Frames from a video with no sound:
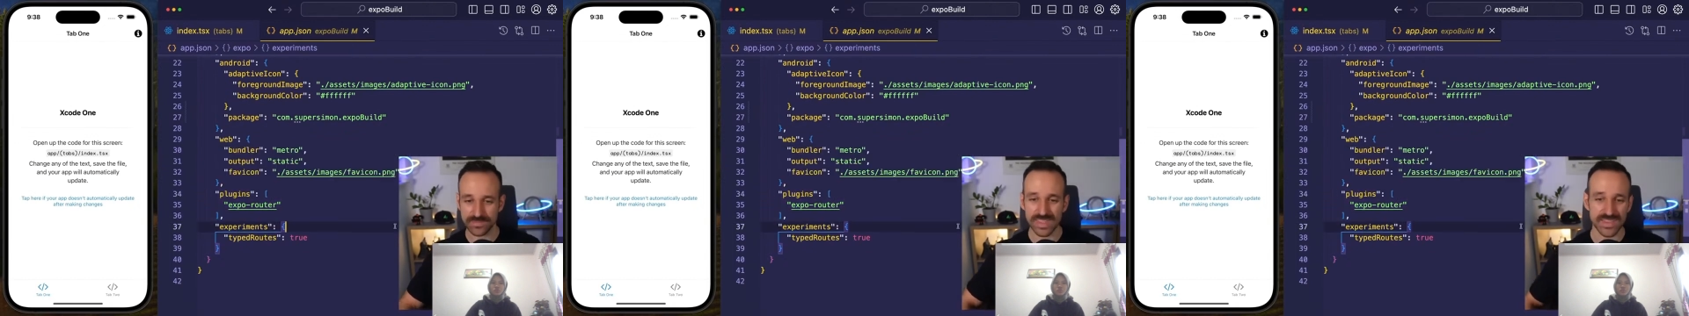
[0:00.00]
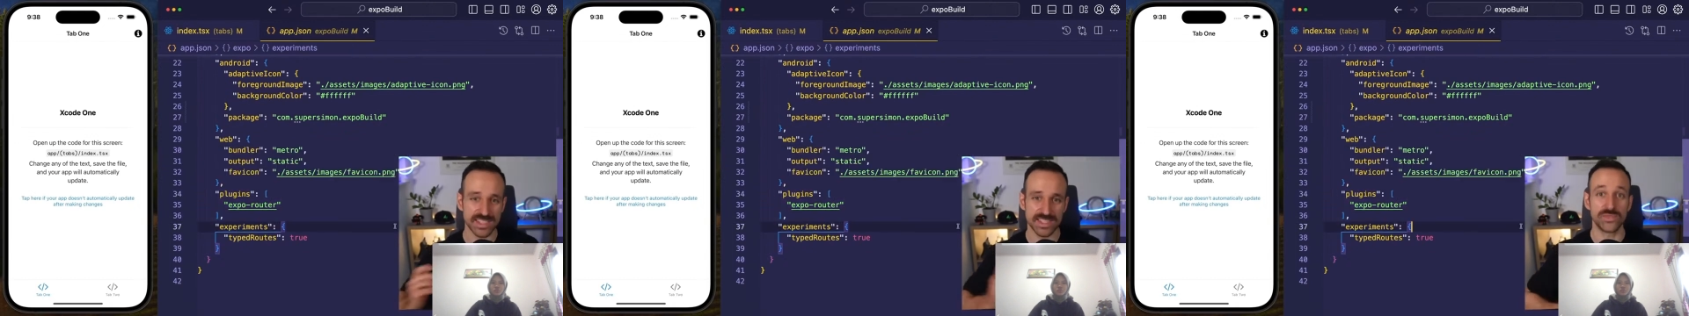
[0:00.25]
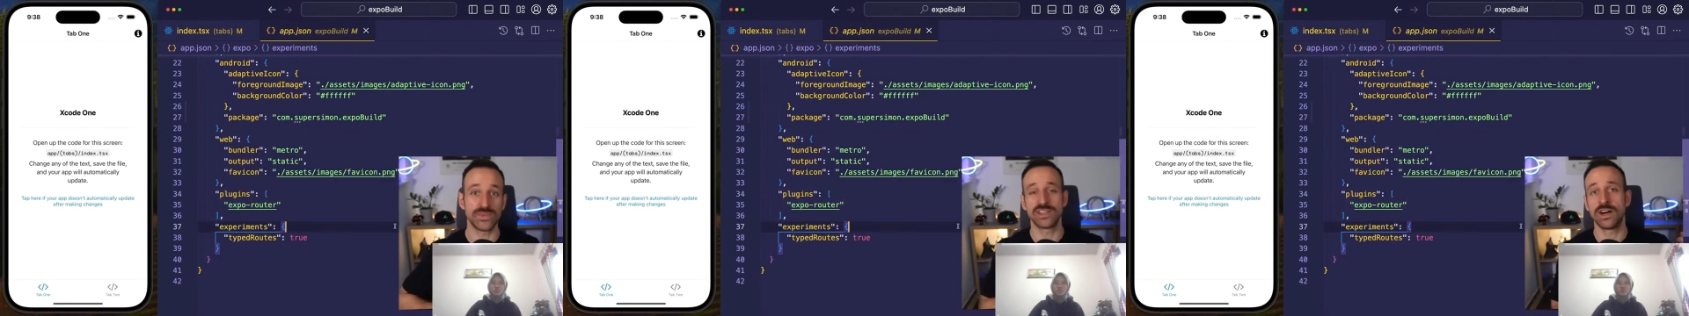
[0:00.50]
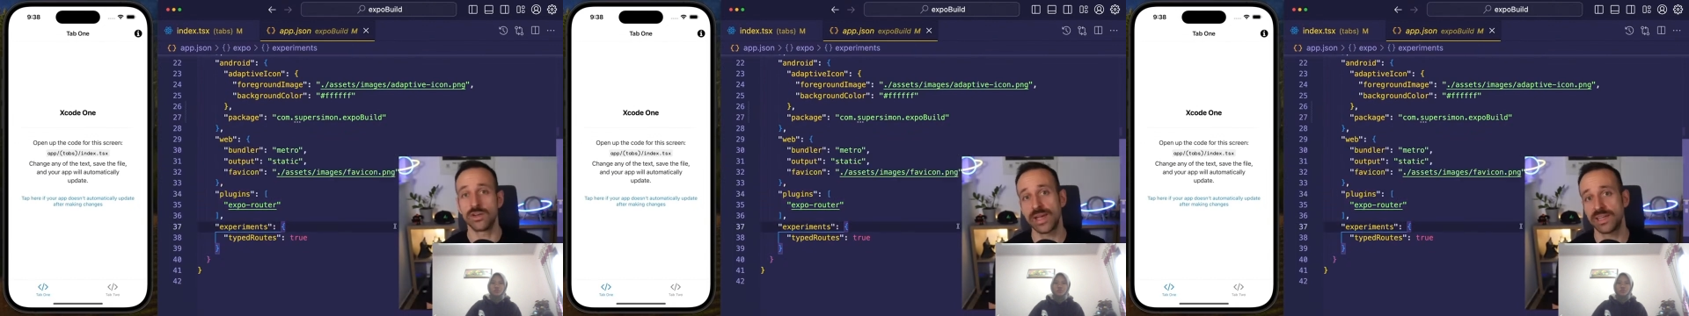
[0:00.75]
that stuff is
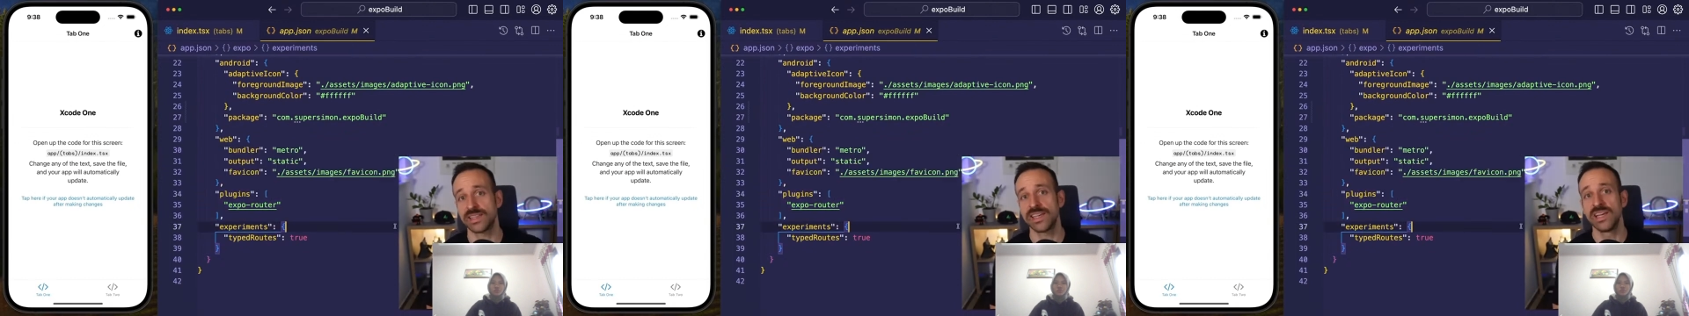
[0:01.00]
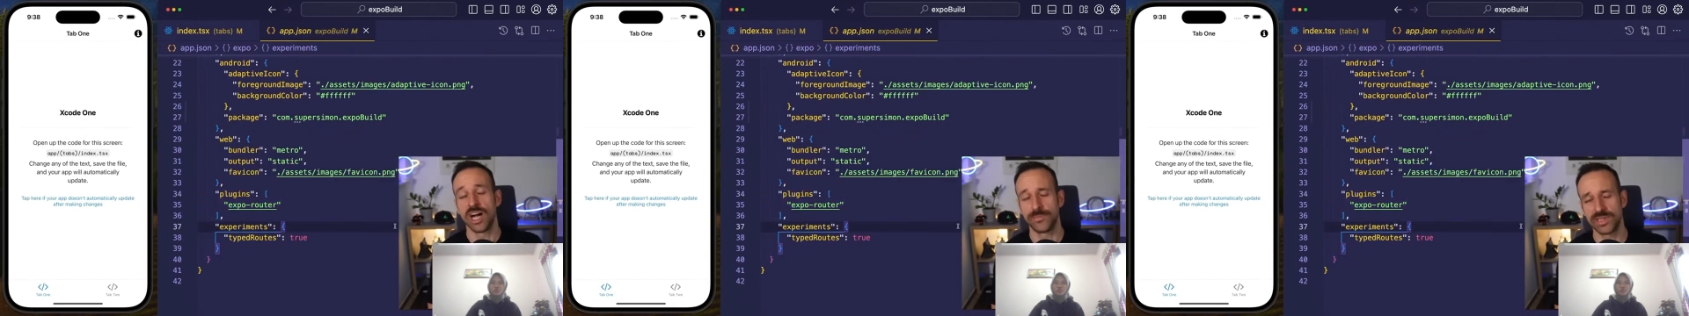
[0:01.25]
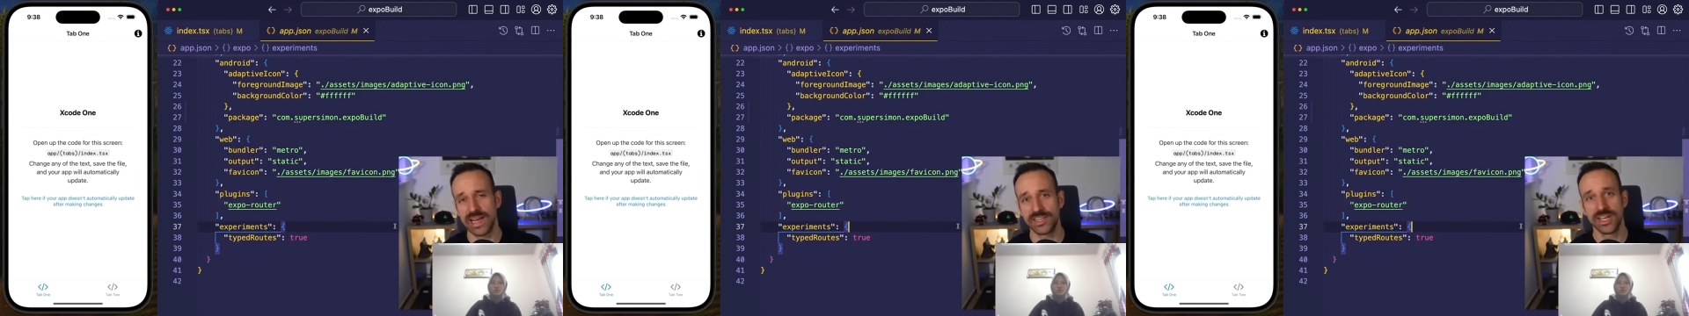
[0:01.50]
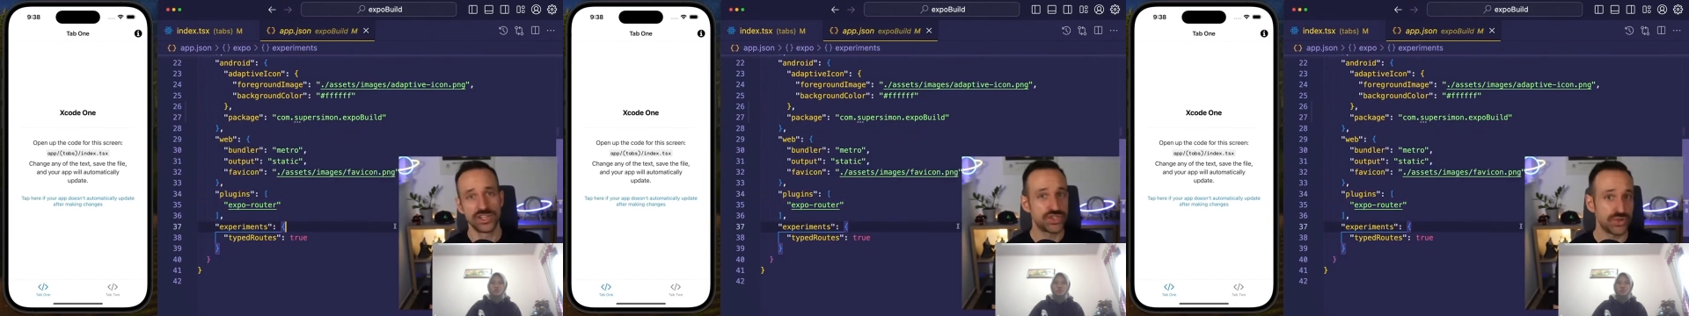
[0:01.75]
automatically applied
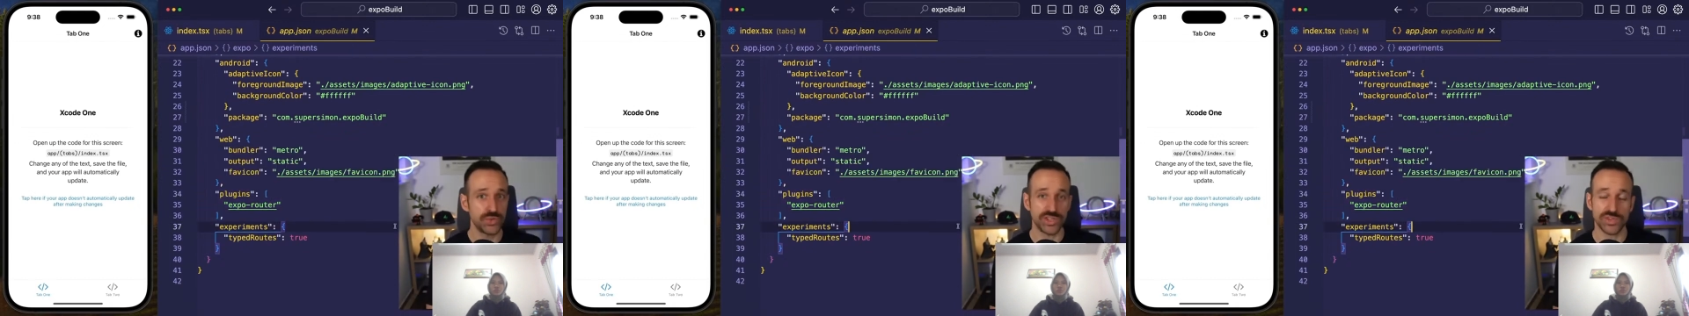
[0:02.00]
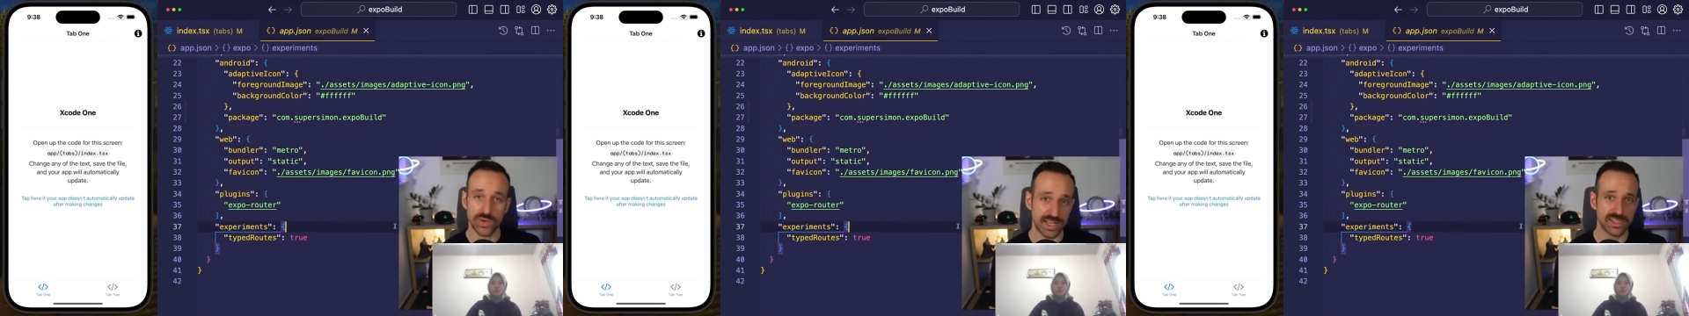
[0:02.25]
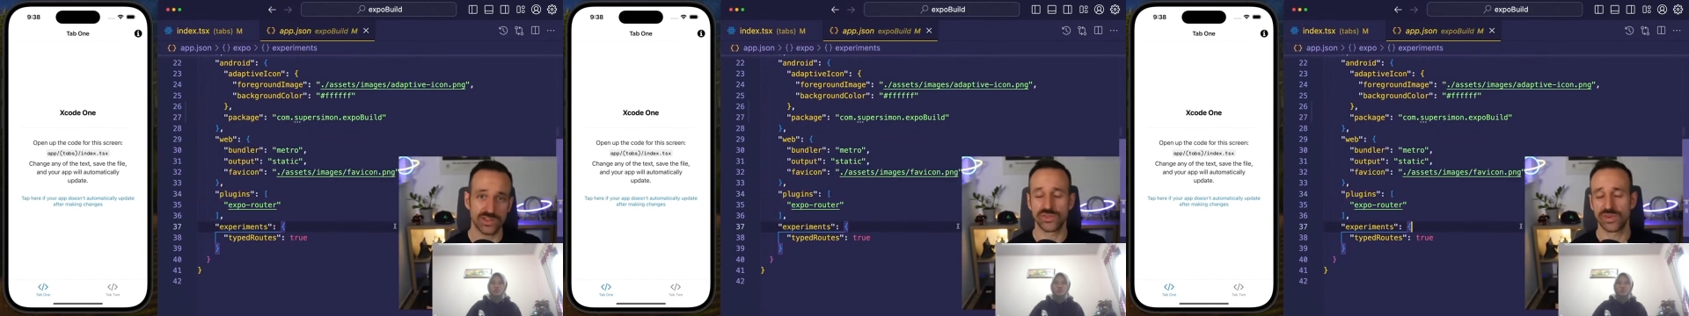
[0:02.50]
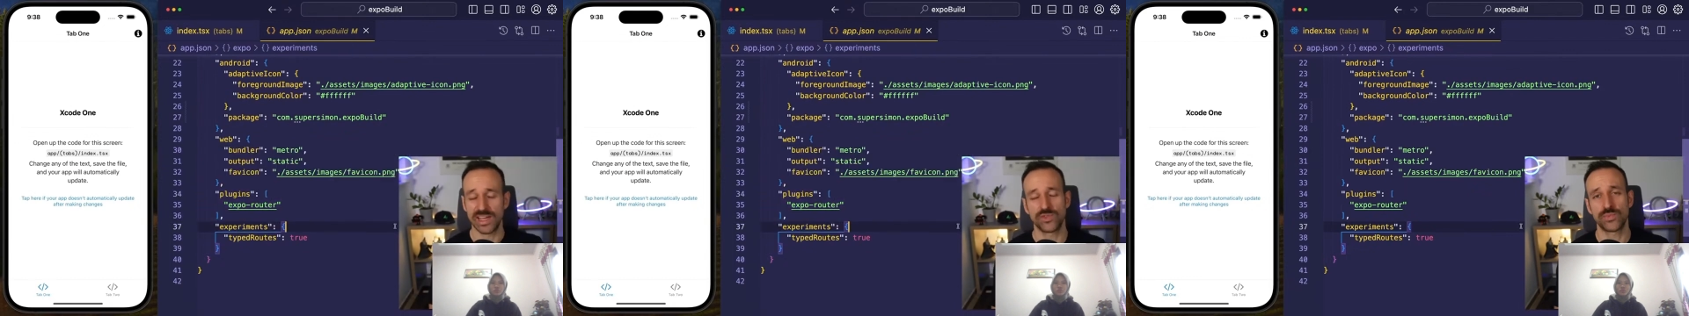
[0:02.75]
to your Xcode
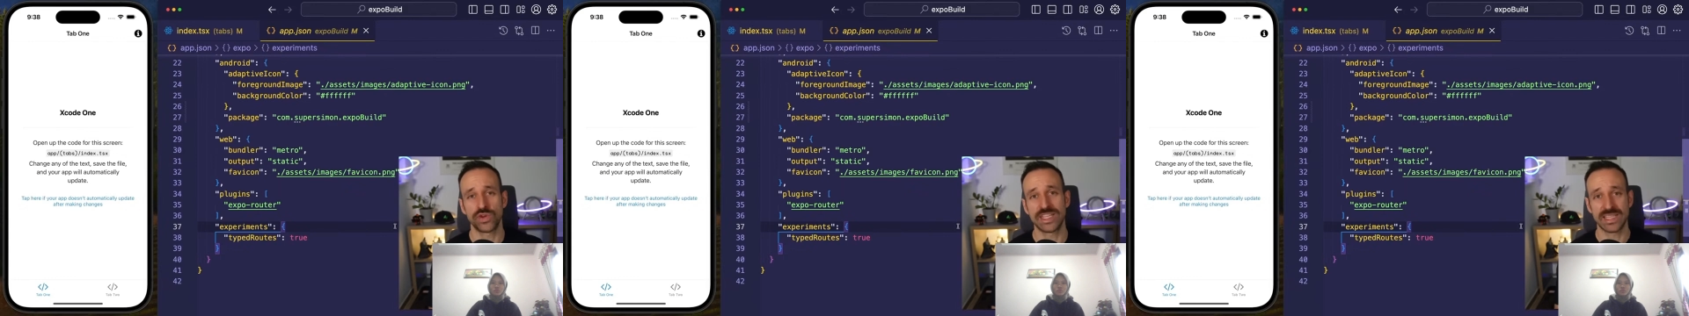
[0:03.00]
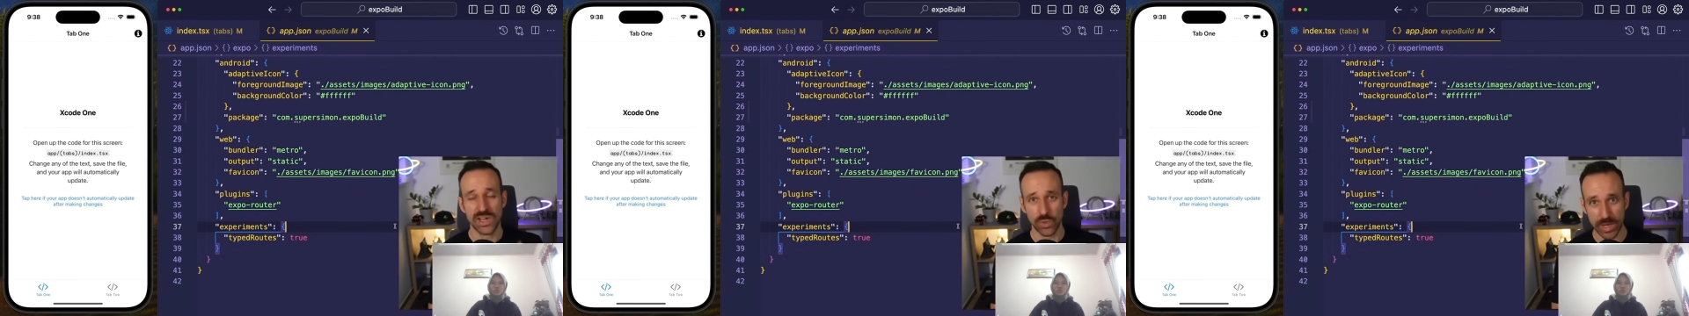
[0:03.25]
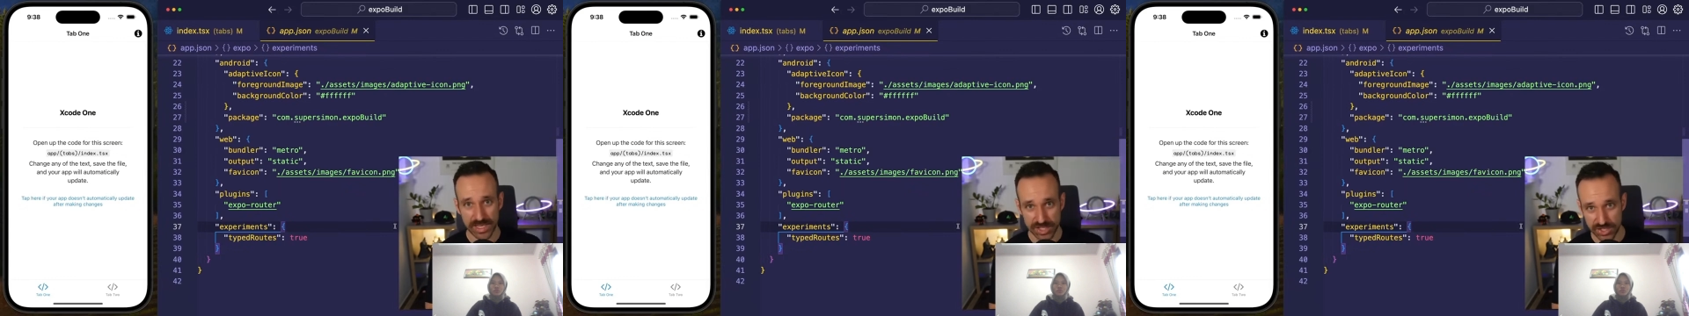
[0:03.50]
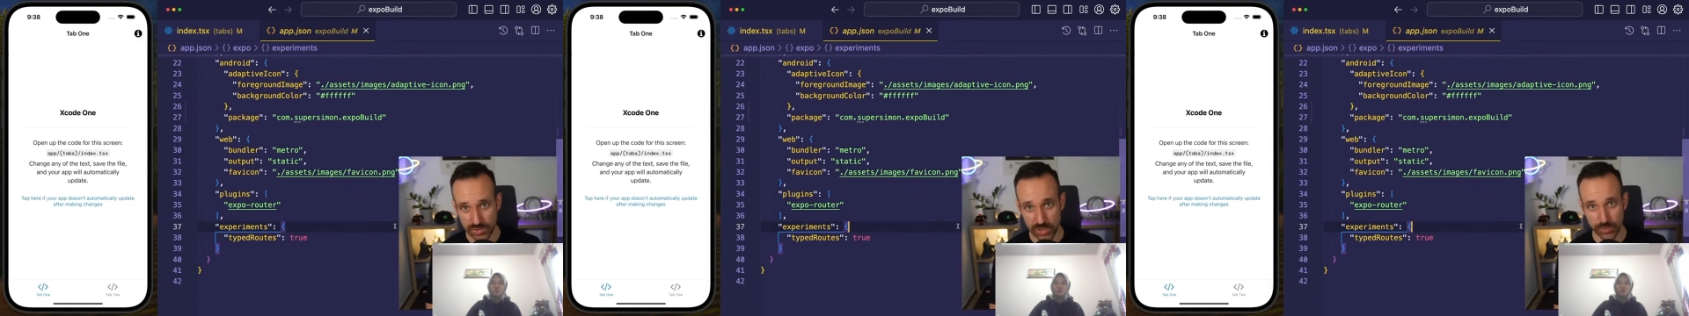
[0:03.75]
or Android projects when you
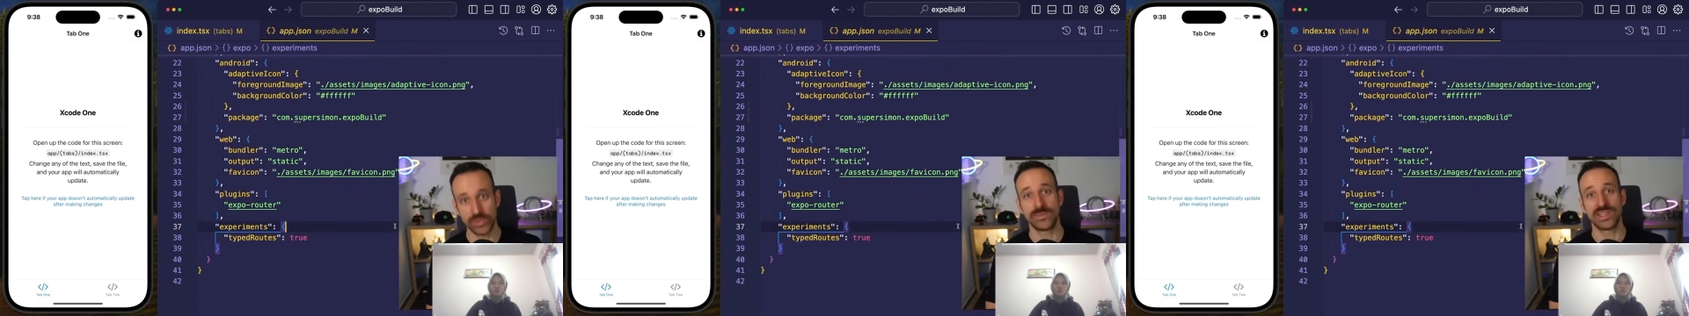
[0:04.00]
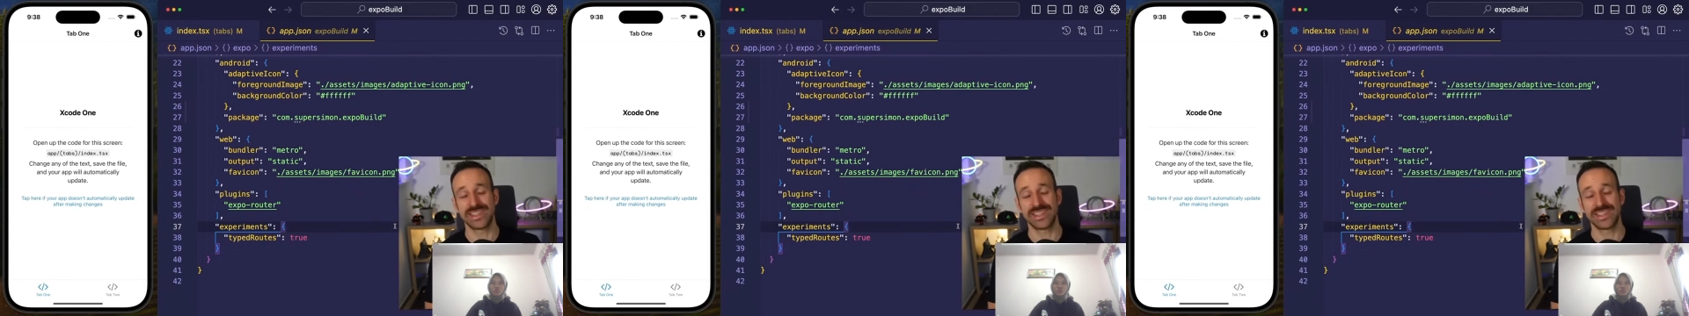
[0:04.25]
do a pre-build,